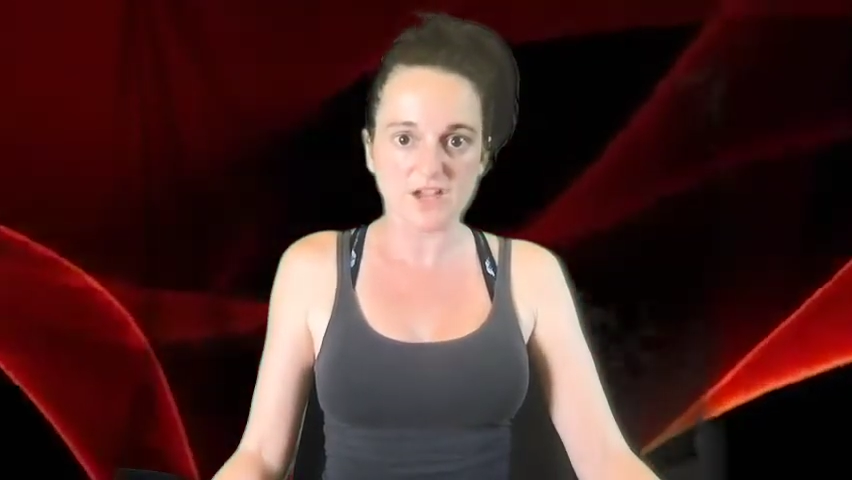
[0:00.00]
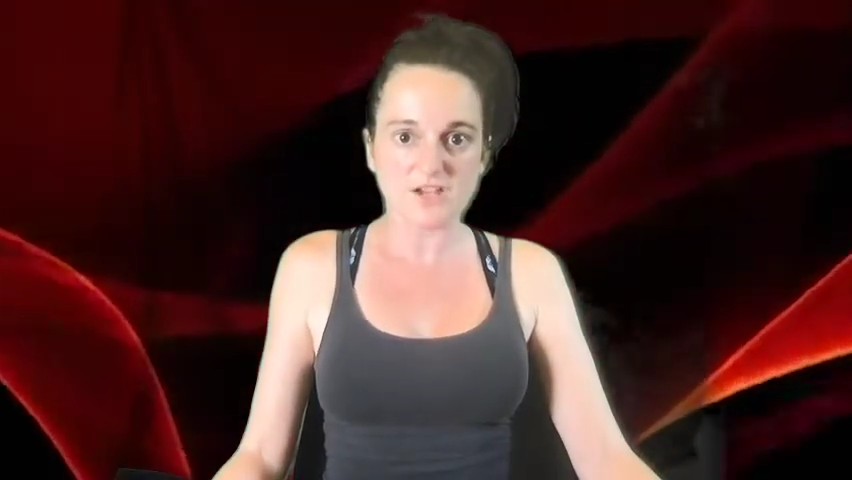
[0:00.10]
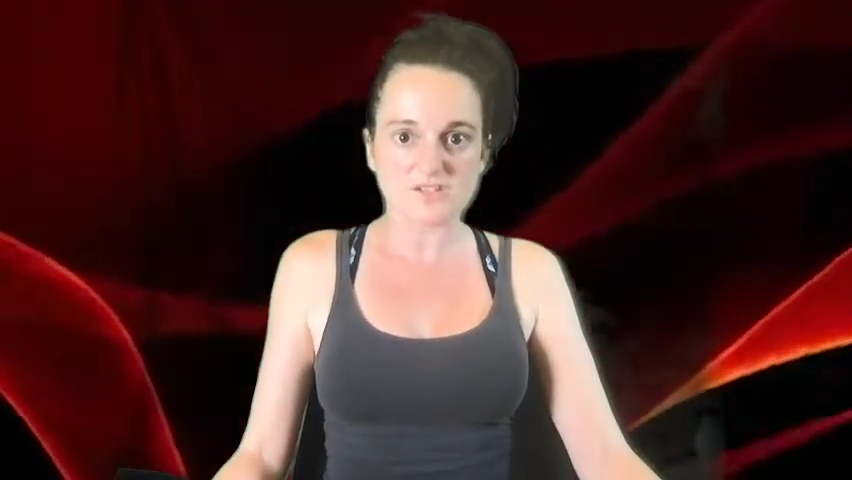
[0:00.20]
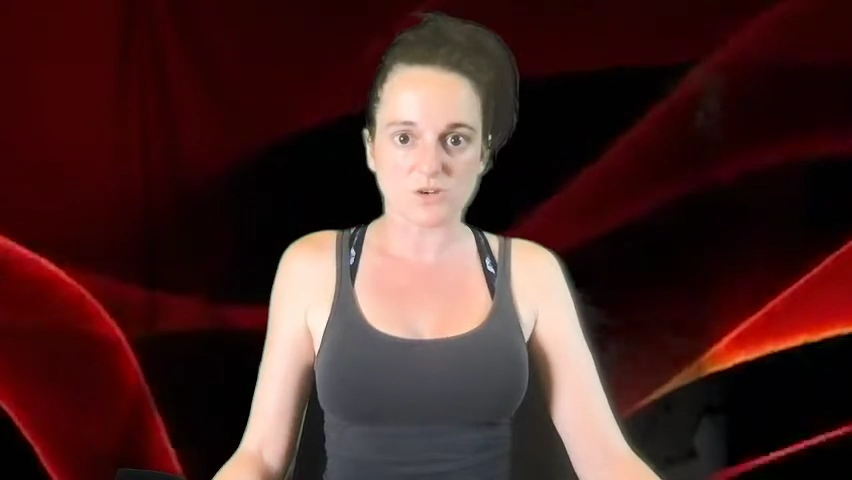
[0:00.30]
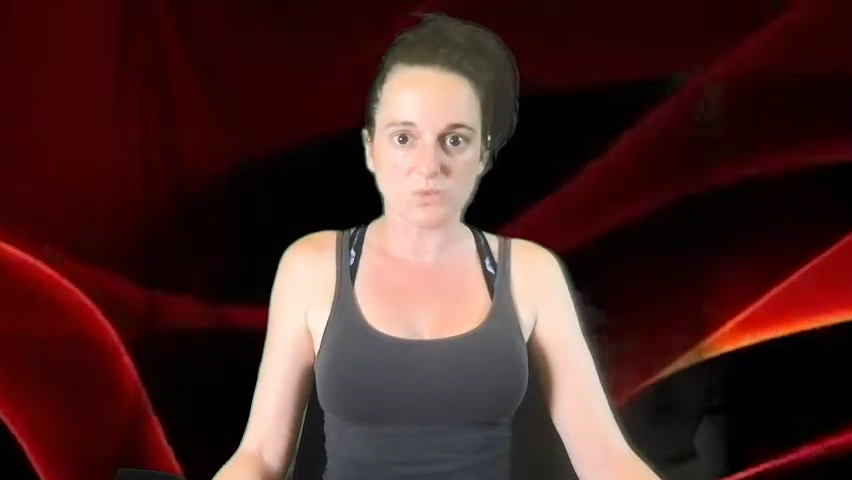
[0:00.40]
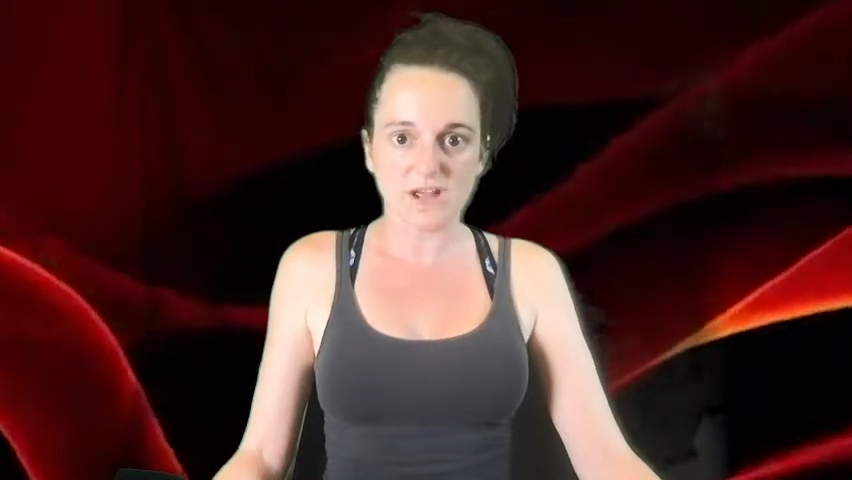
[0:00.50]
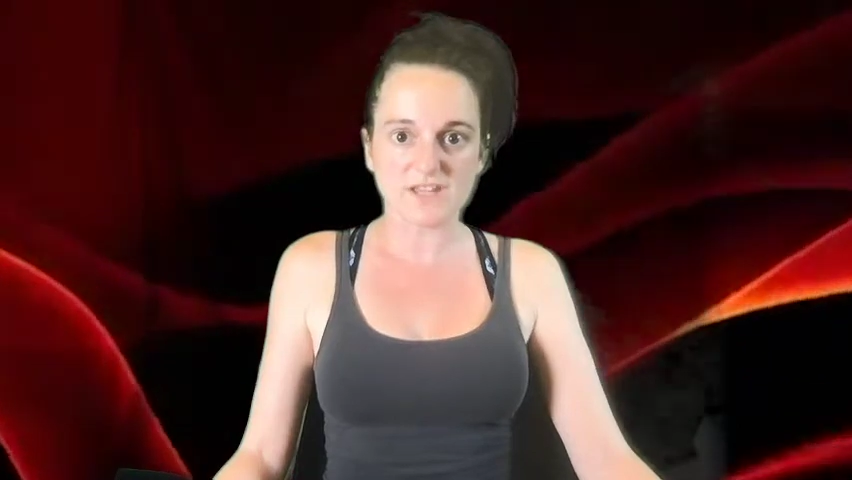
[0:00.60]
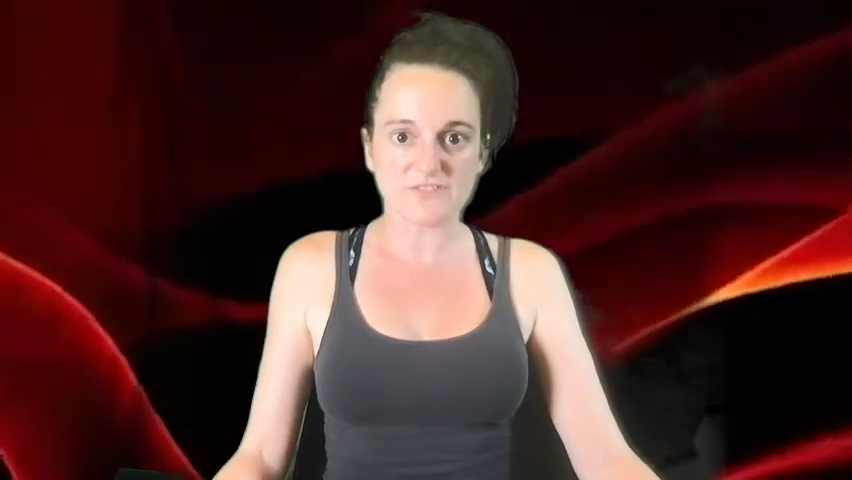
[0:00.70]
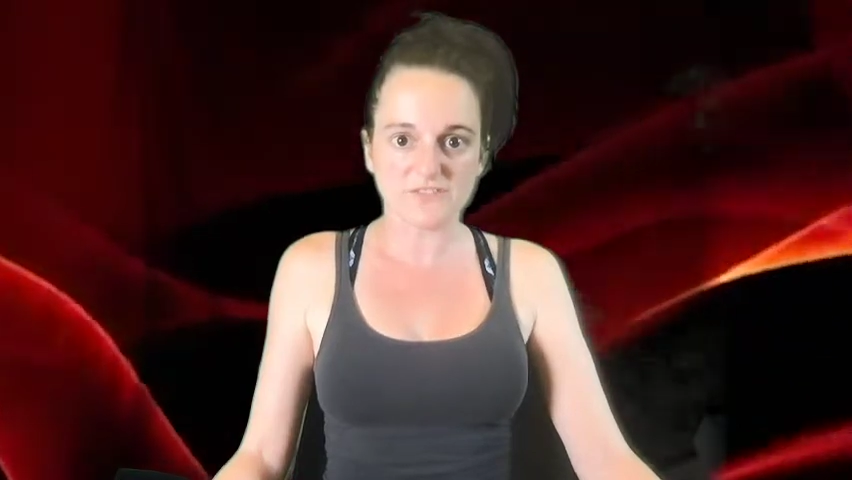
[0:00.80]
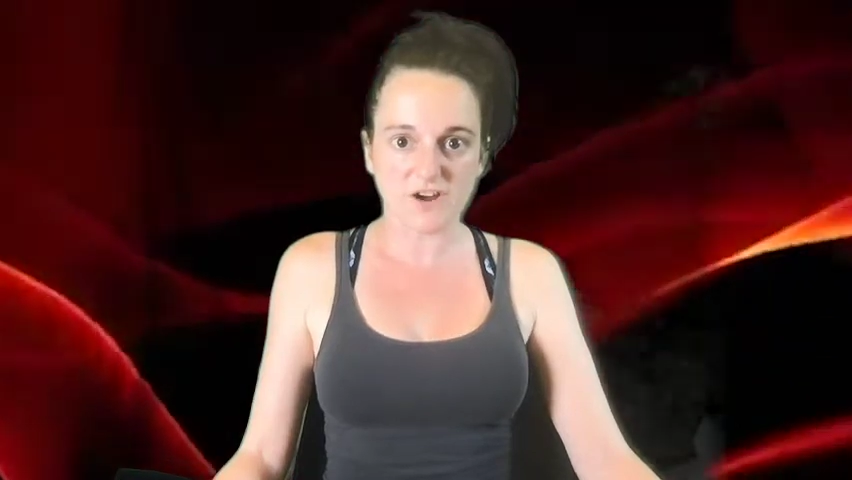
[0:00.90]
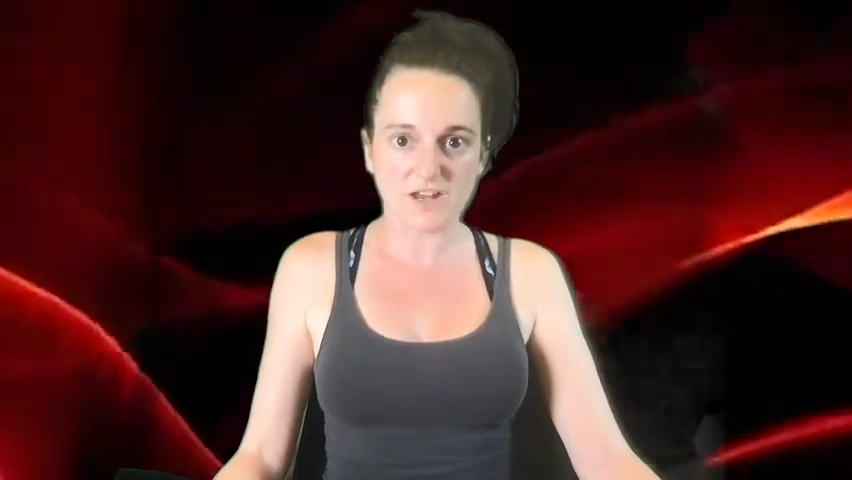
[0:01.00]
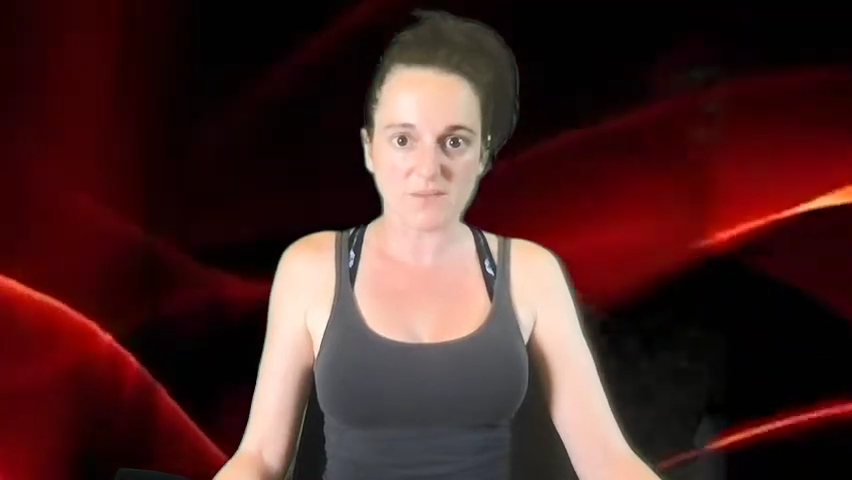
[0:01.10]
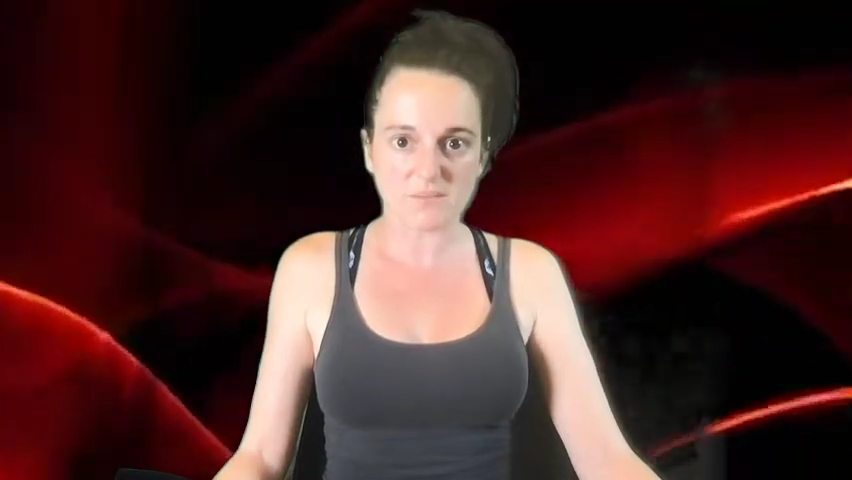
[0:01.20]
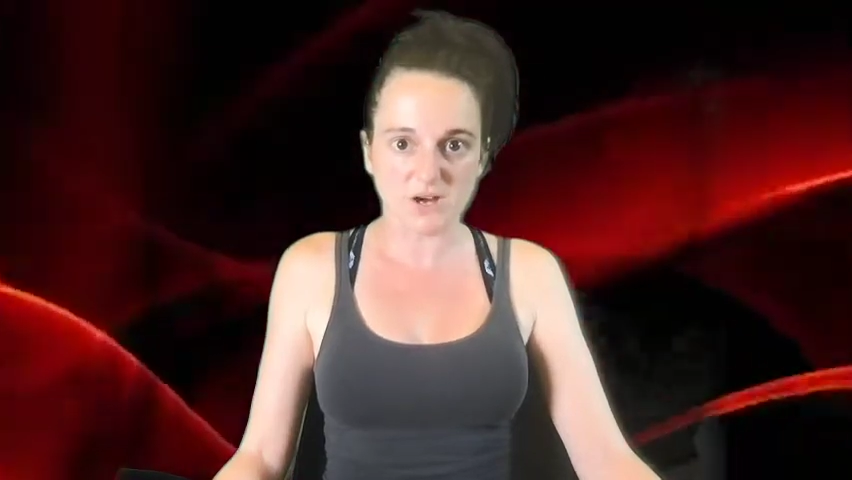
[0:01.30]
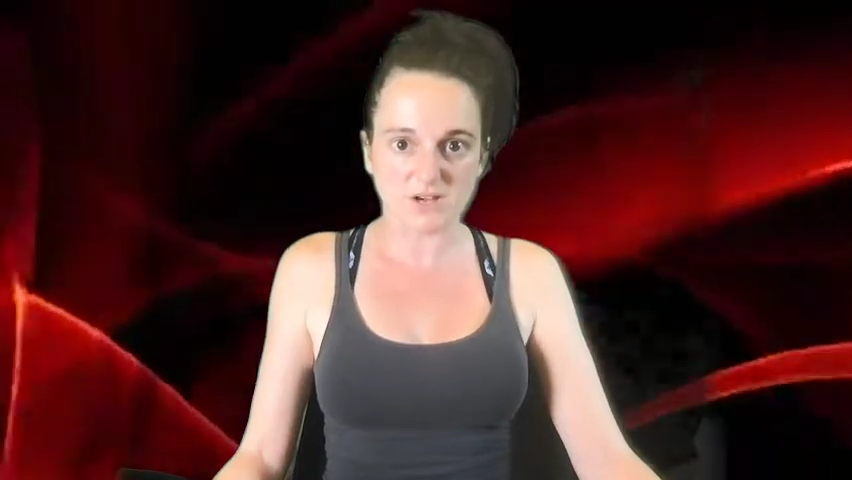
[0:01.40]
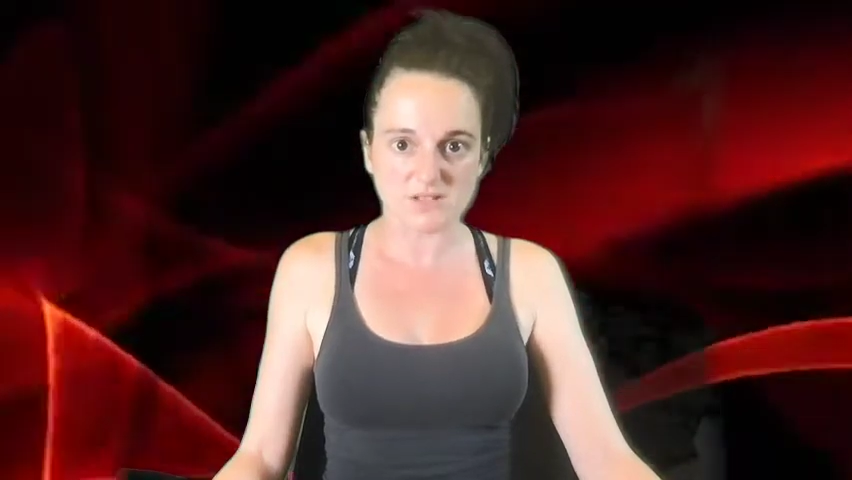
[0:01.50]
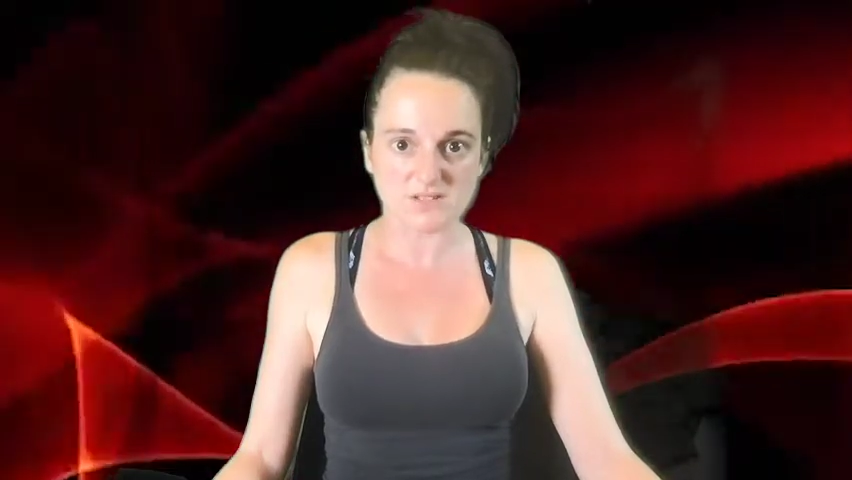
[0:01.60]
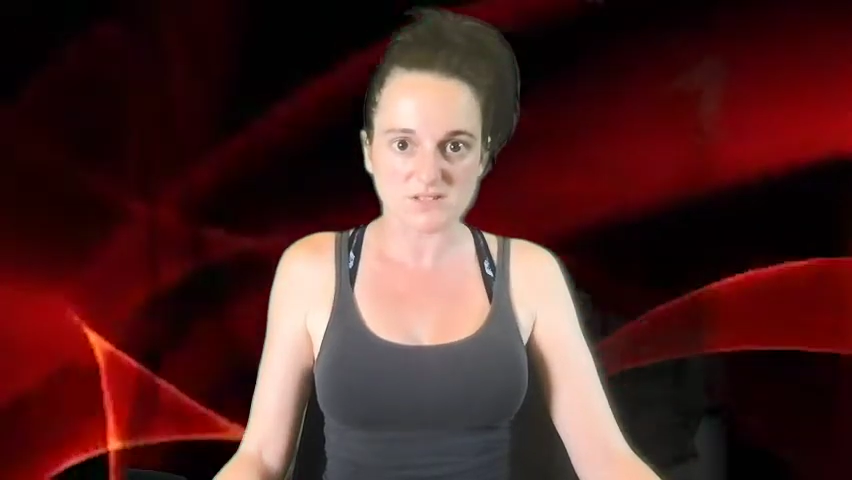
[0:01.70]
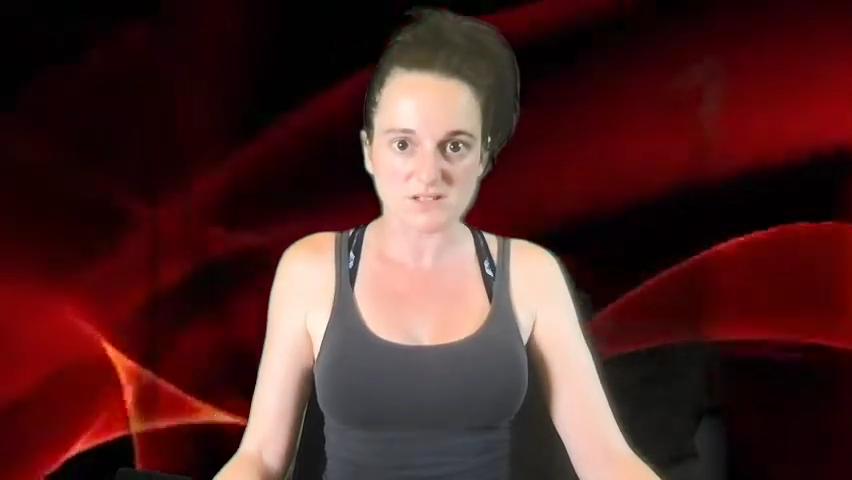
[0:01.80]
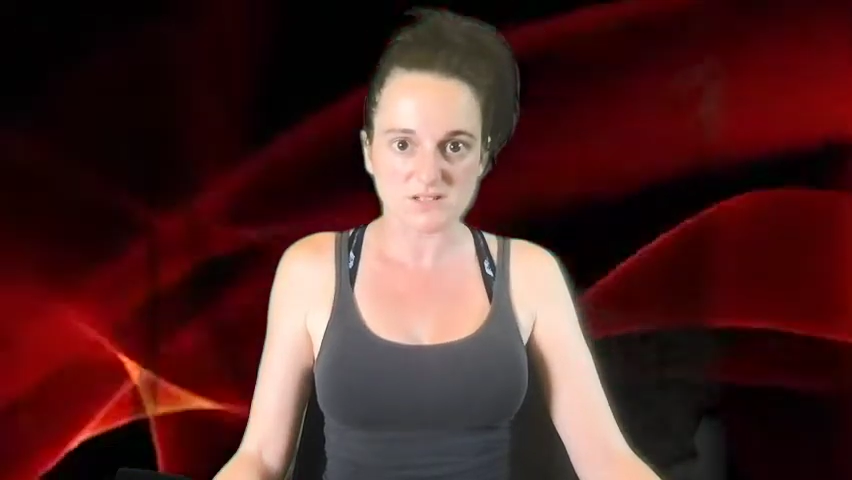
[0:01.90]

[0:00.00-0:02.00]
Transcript: So wear your fucking mask.